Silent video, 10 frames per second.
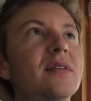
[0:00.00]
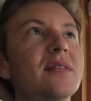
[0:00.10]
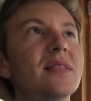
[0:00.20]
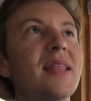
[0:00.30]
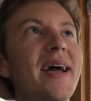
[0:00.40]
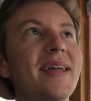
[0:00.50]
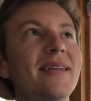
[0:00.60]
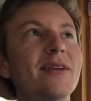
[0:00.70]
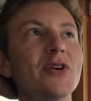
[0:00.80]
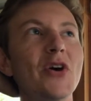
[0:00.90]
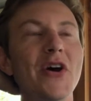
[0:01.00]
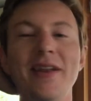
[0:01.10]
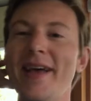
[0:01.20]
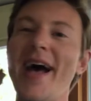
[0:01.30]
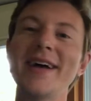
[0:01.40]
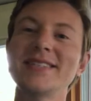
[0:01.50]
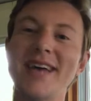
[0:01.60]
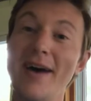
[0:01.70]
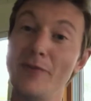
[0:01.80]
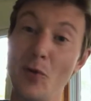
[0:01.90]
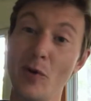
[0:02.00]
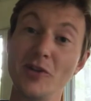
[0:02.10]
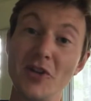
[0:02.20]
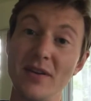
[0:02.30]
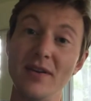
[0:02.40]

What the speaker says: light and good has to have an origin.